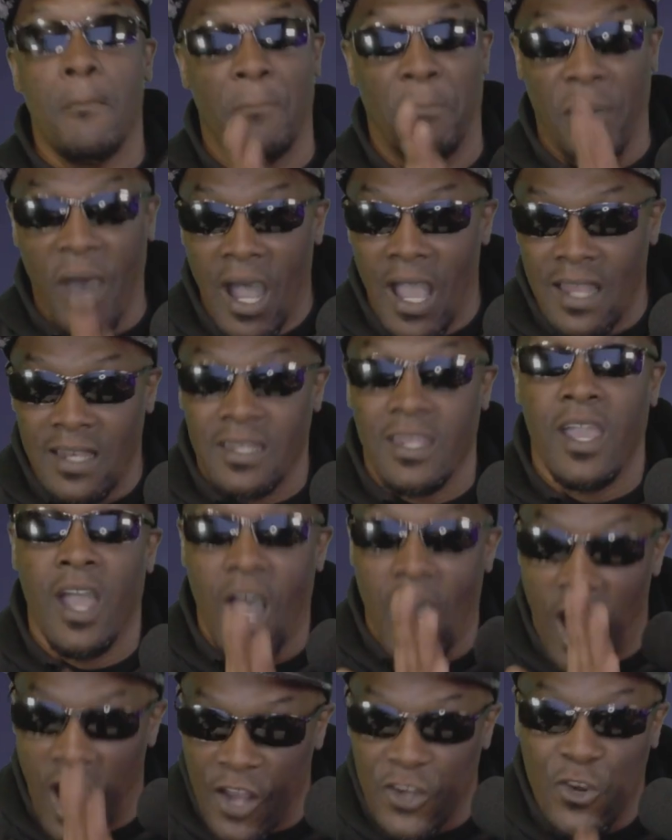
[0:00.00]
But
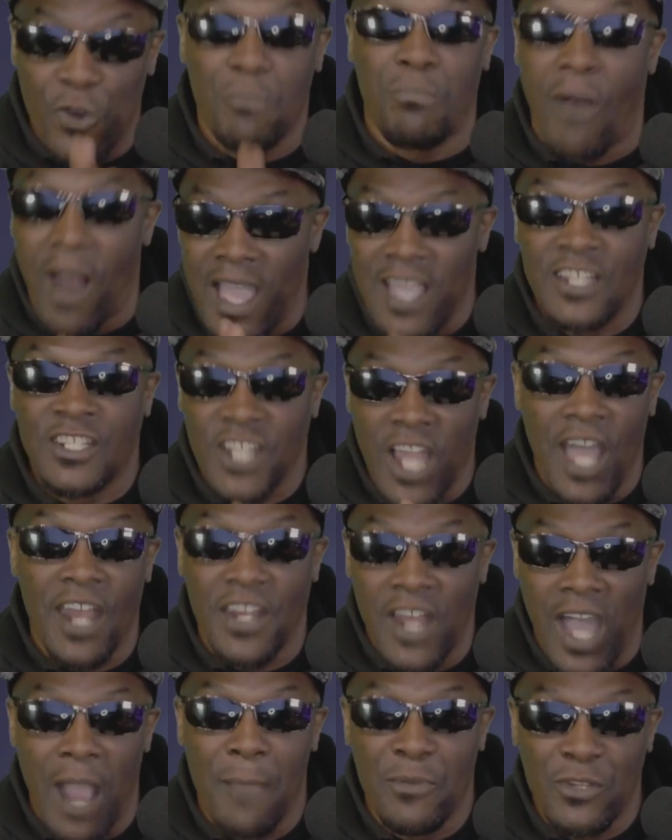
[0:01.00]
under Brian
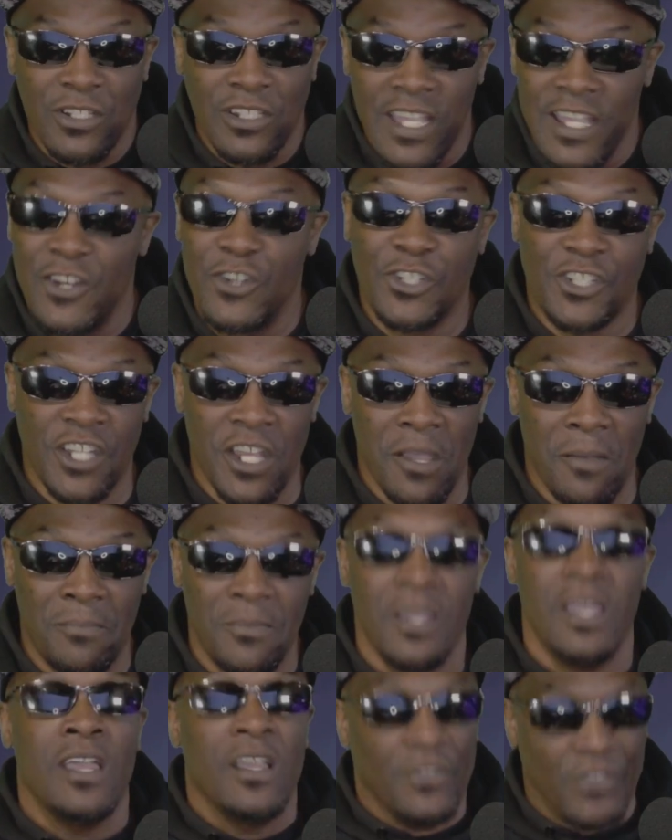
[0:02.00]
Schottenheimer's leadership,
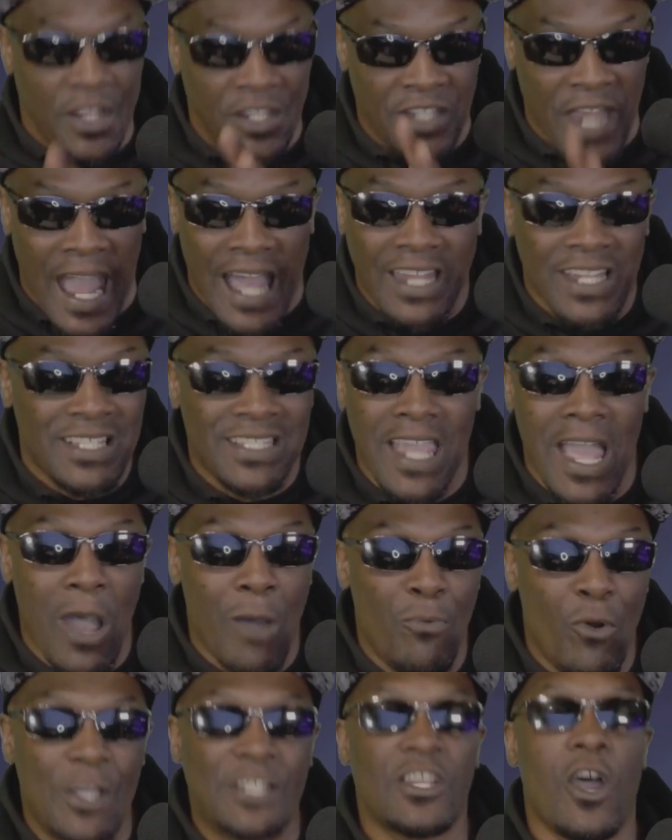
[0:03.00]
the Dallas
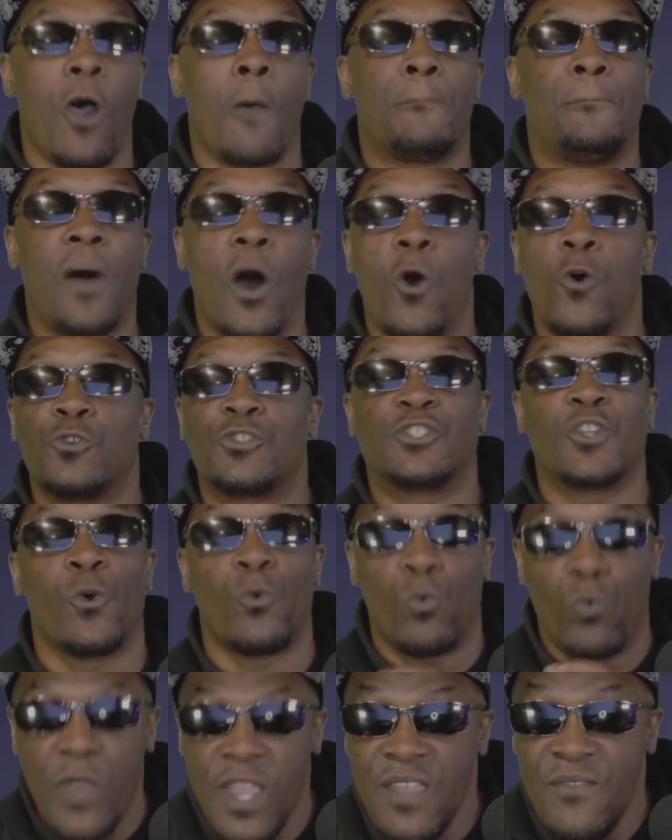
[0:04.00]
Cowboys are poised to
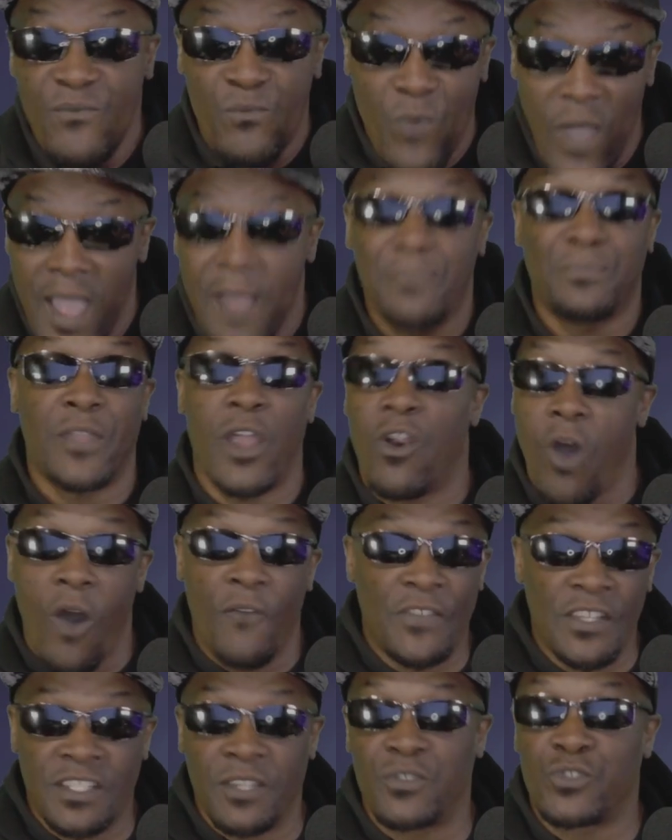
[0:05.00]
revamp their
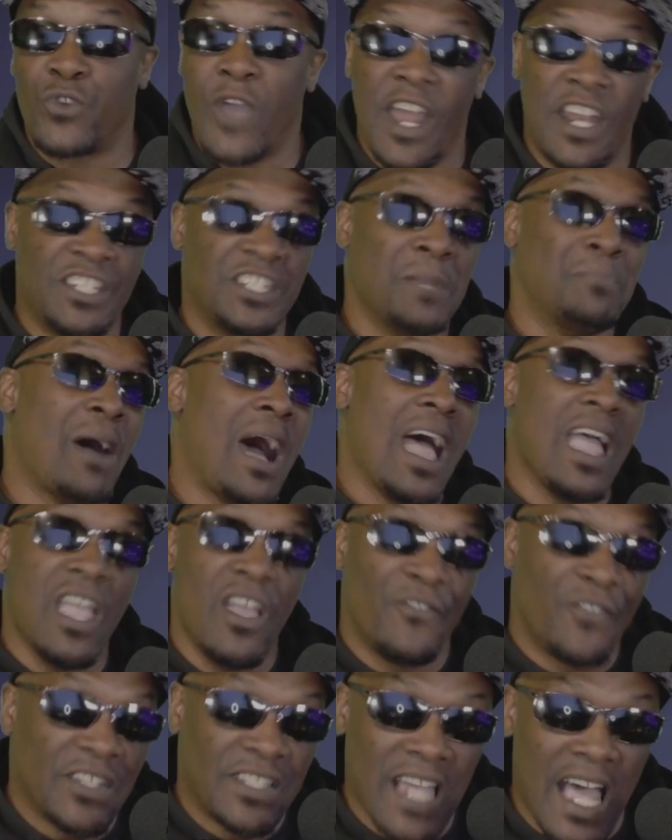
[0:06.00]
offensive strategy by
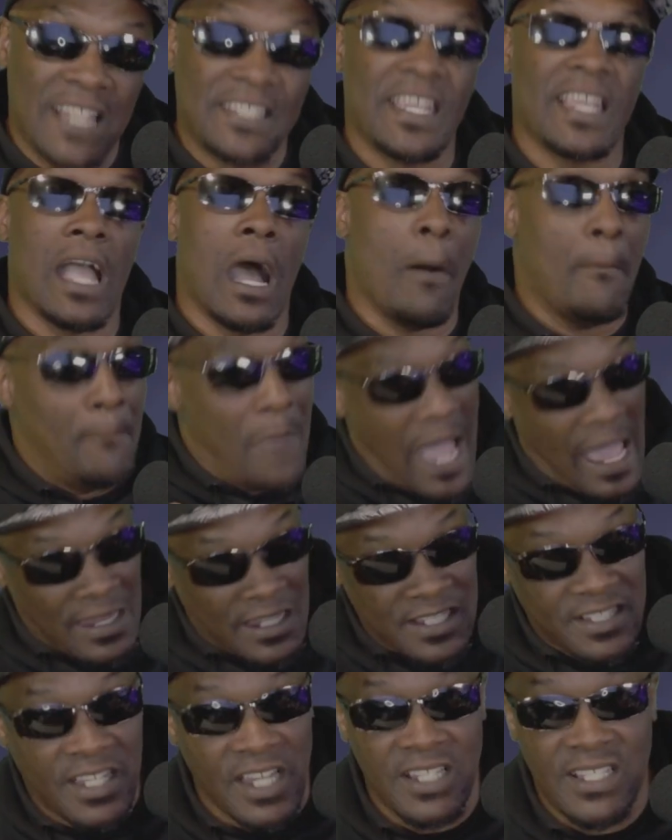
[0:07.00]
emphasizing a
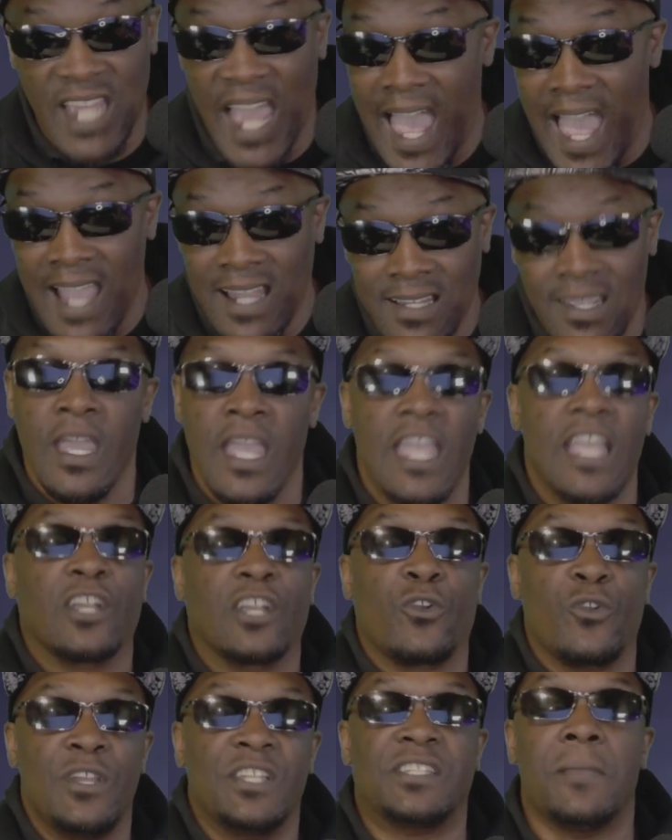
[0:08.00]
balanced attack,
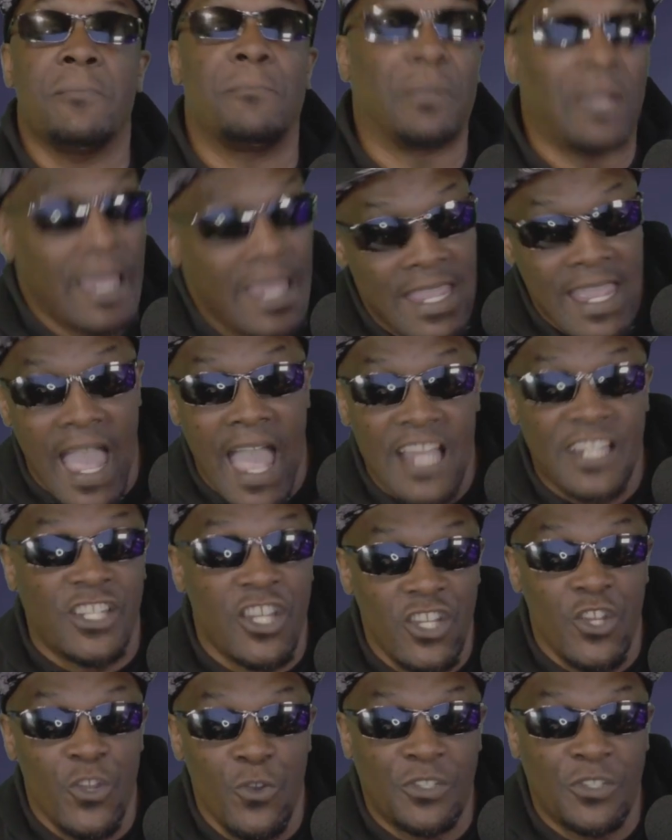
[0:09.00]
increasing play
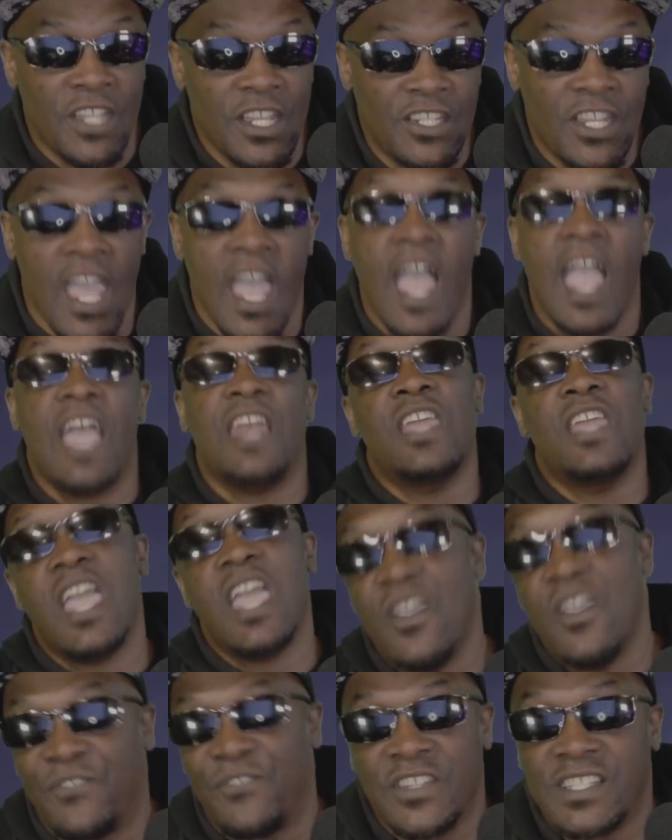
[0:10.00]
action usage, and
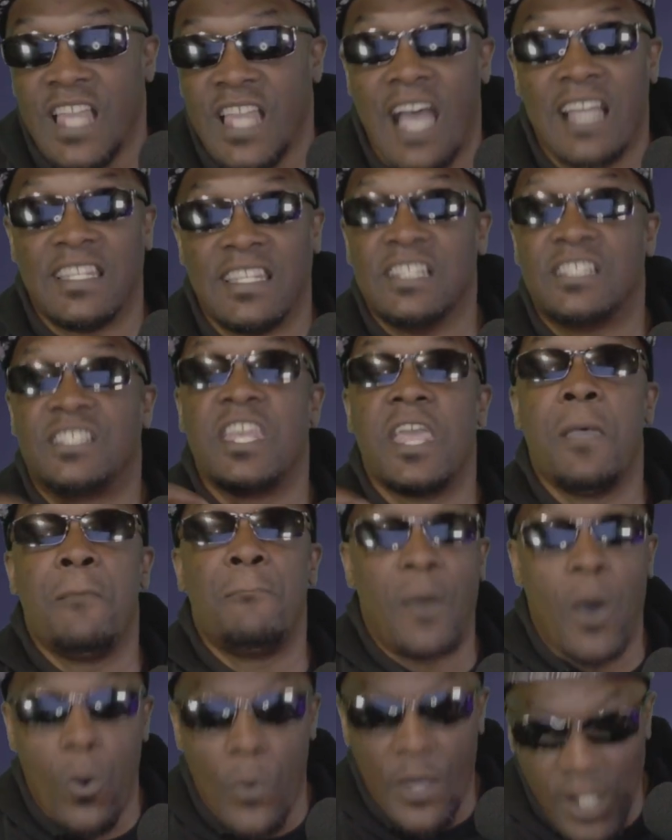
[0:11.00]
emphasizing
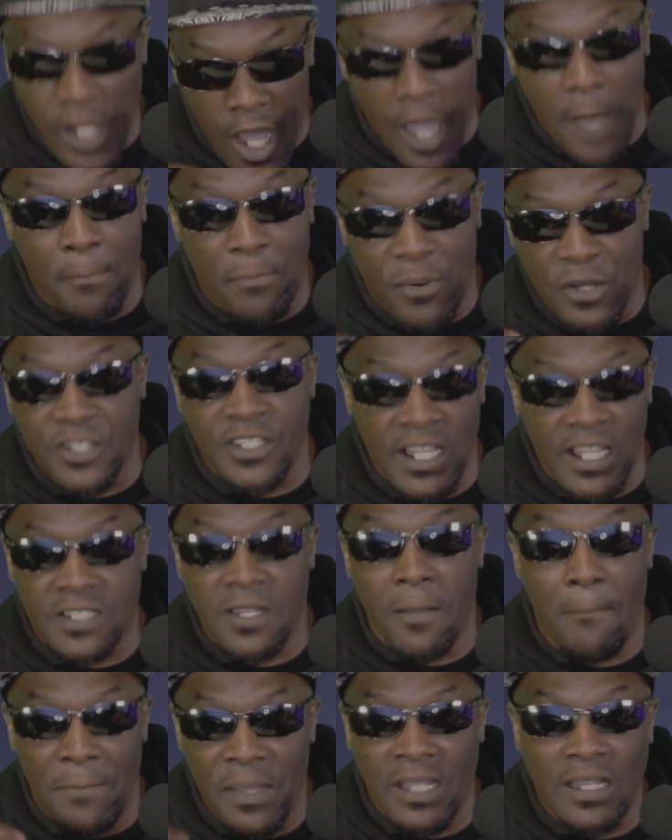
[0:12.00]
tempo and
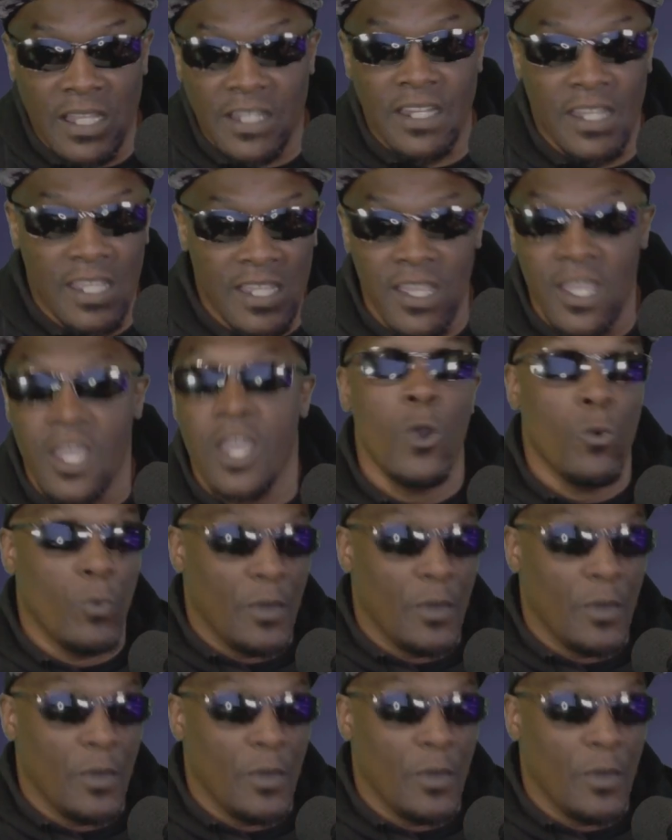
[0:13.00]
unpredictability.